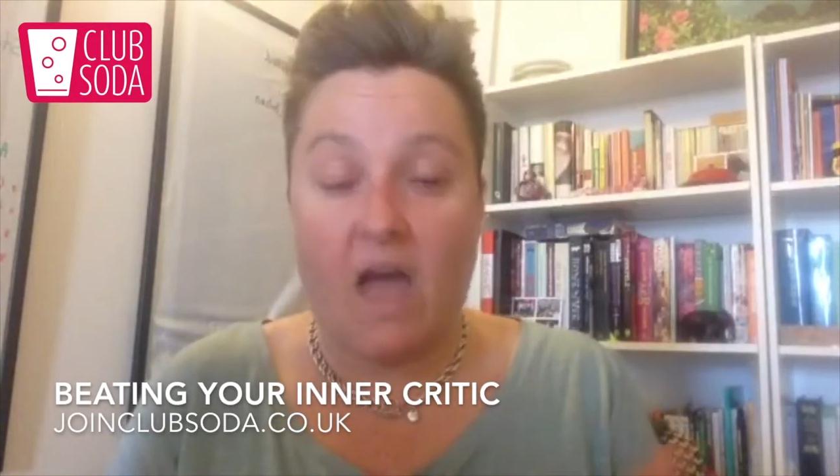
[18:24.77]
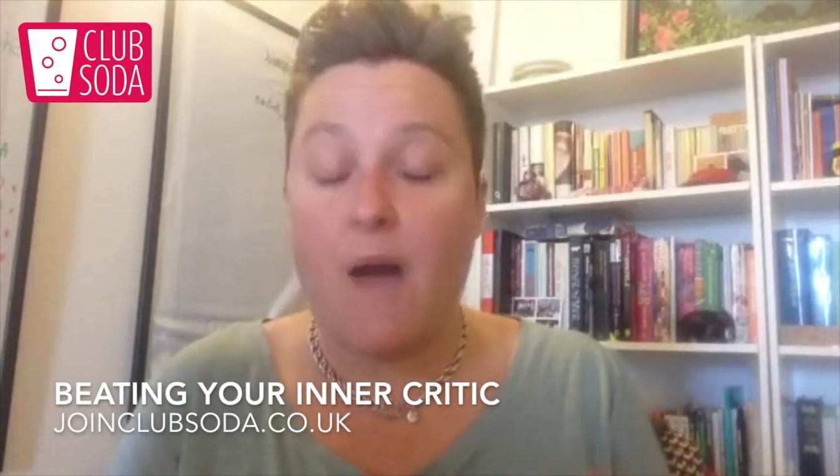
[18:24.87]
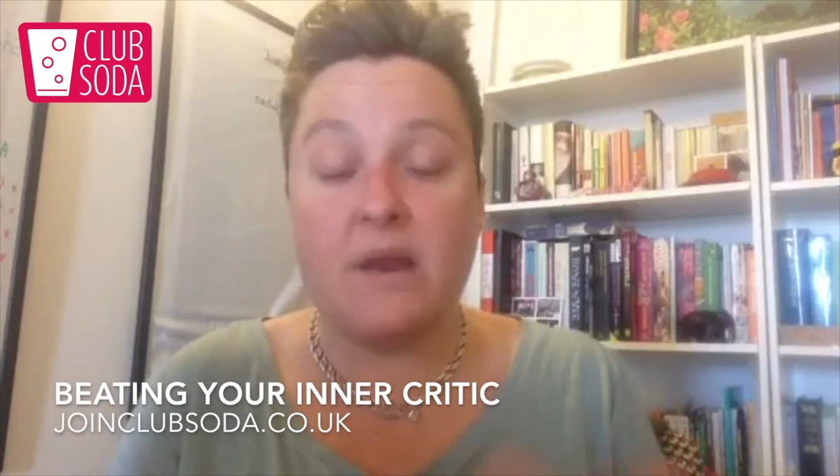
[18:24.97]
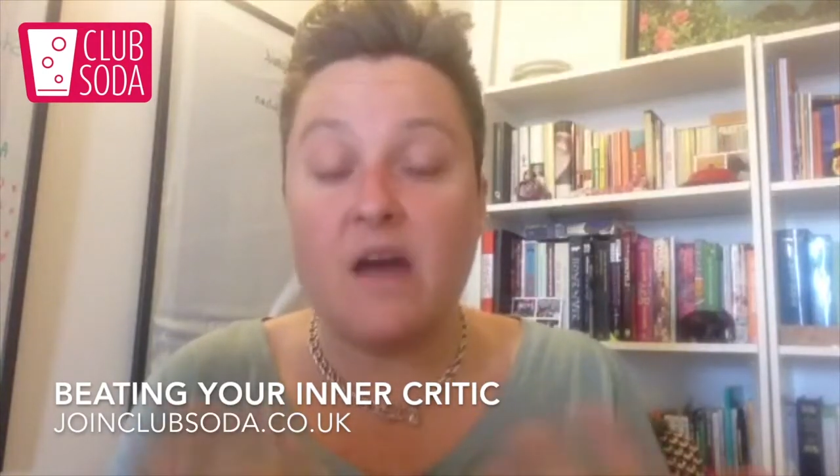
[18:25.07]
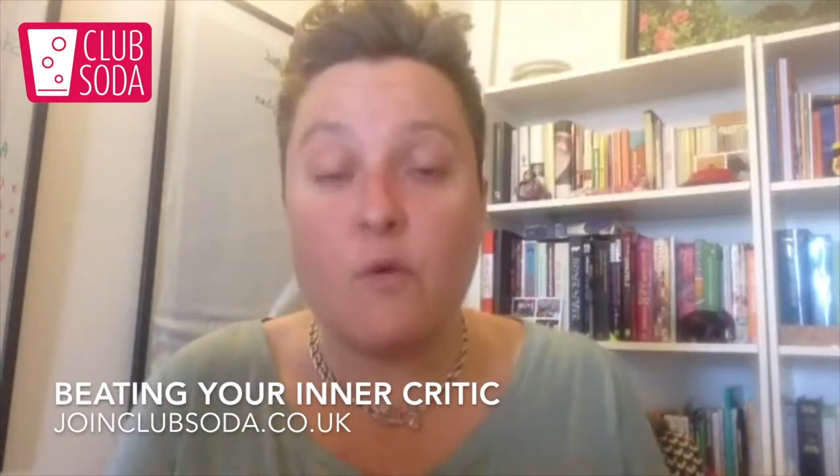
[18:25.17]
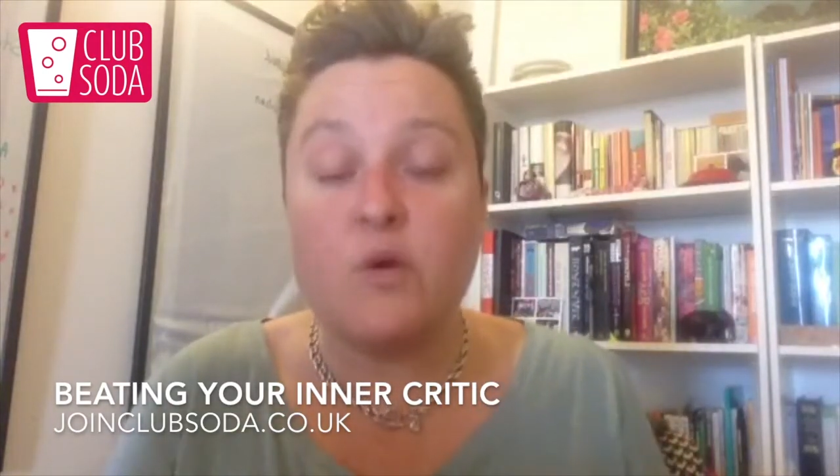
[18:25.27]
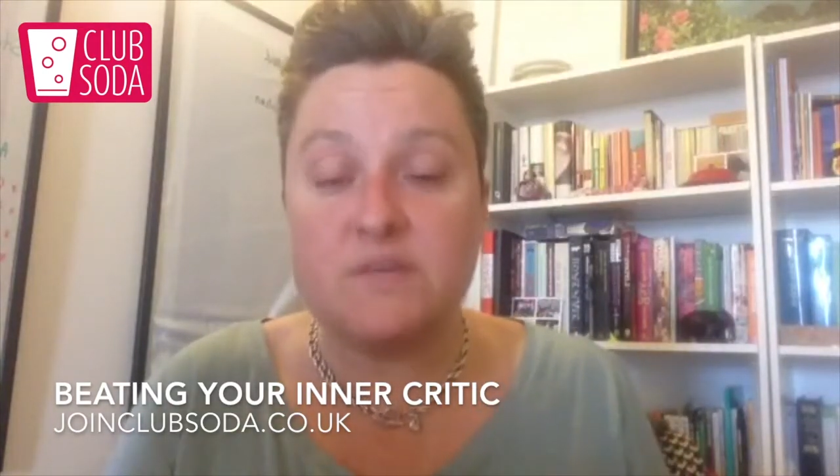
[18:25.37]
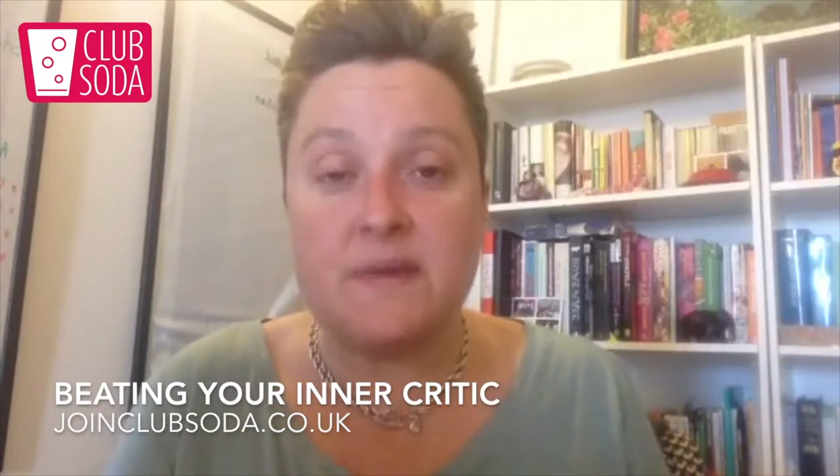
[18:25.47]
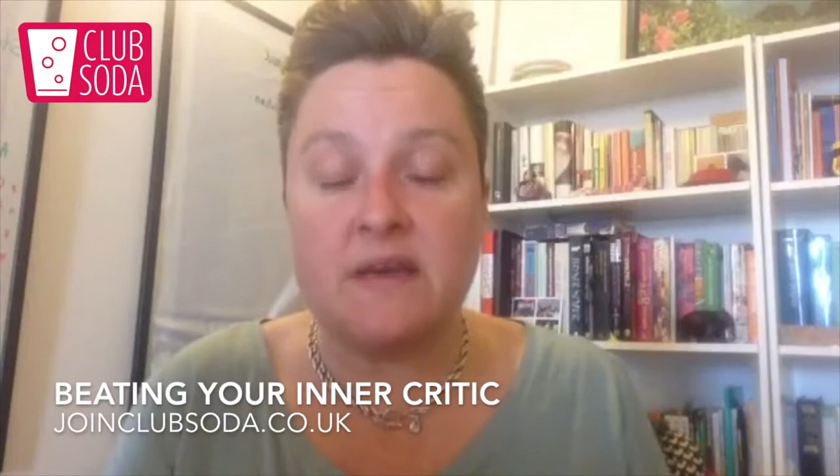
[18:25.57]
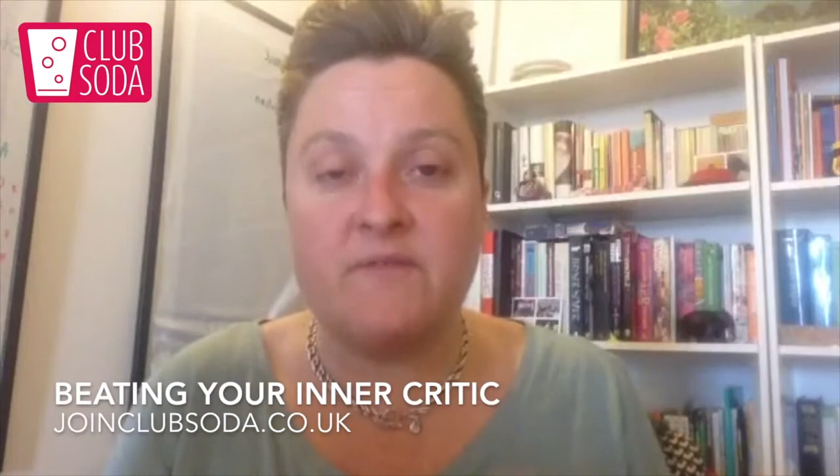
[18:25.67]
I mean, I've always
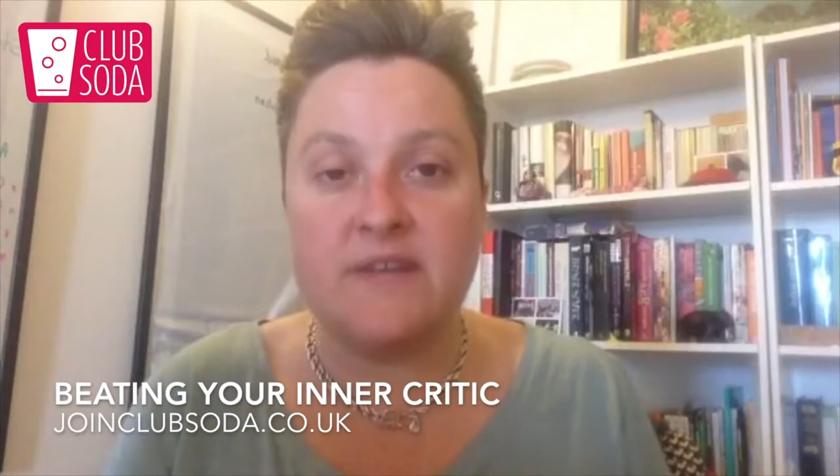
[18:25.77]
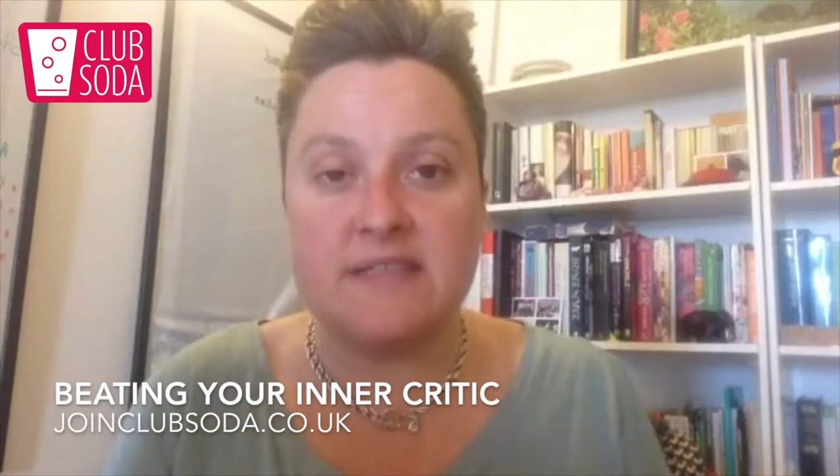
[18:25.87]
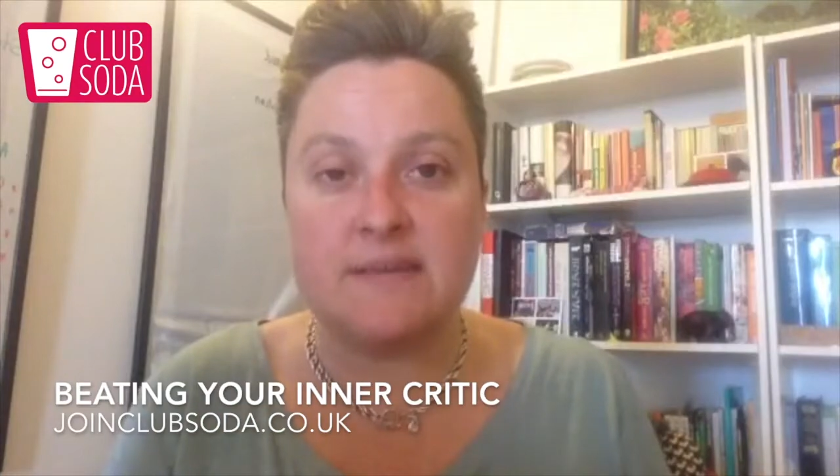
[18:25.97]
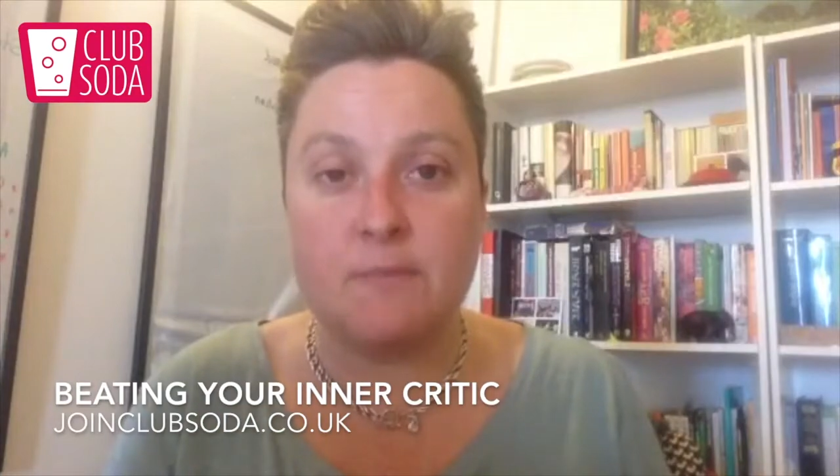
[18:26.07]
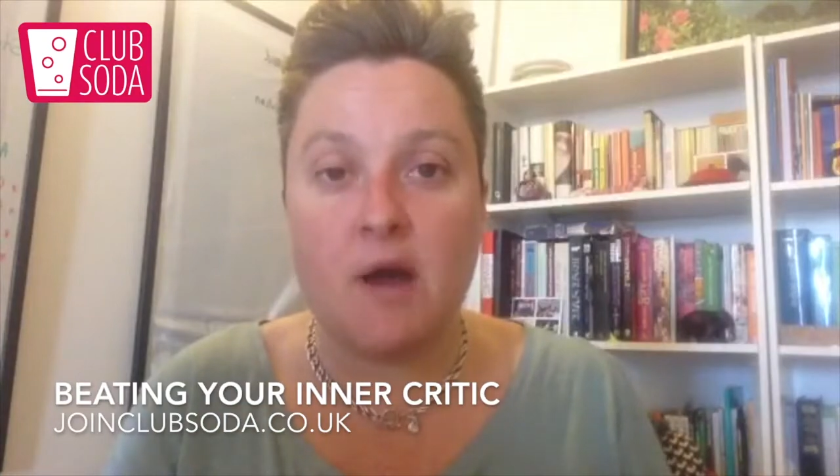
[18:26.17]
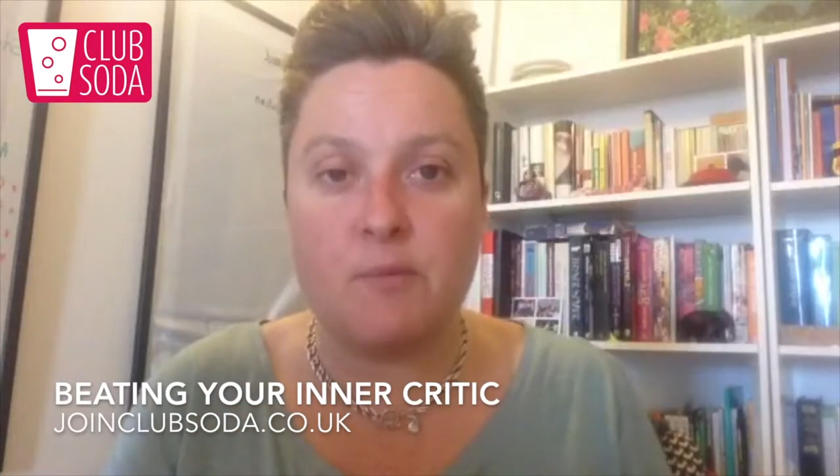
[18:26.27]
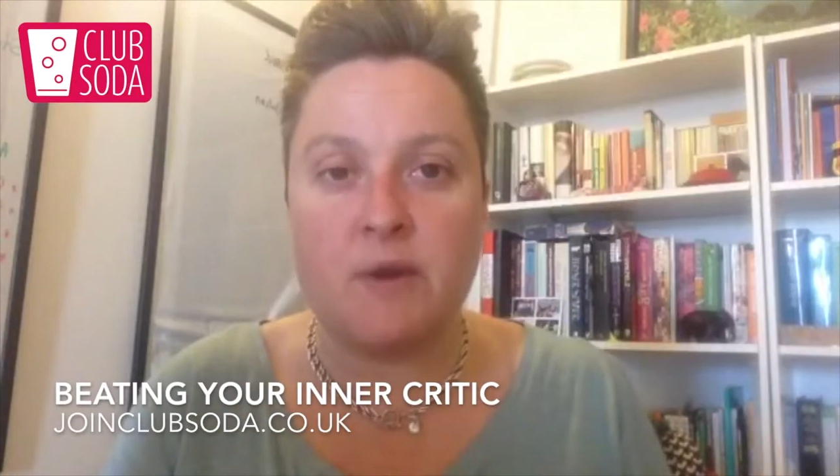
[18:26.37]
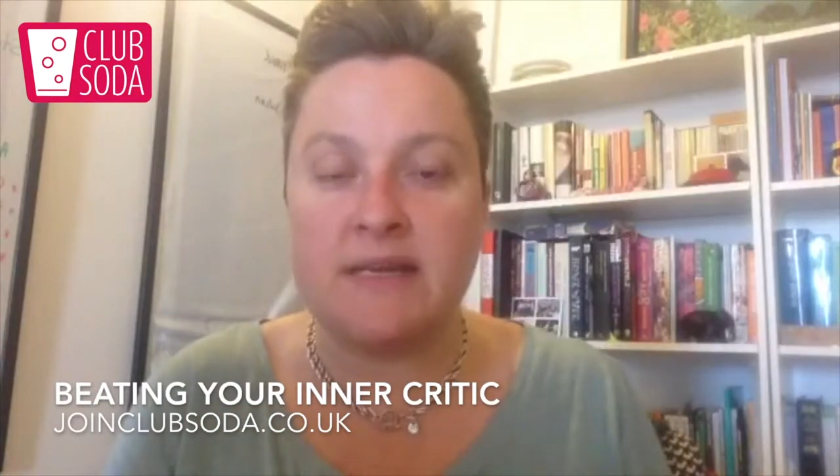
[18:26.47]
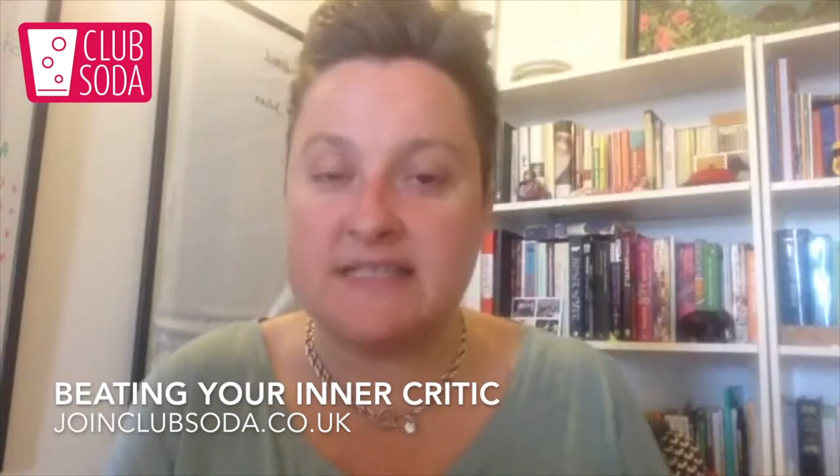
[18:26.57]
been convinced that my brain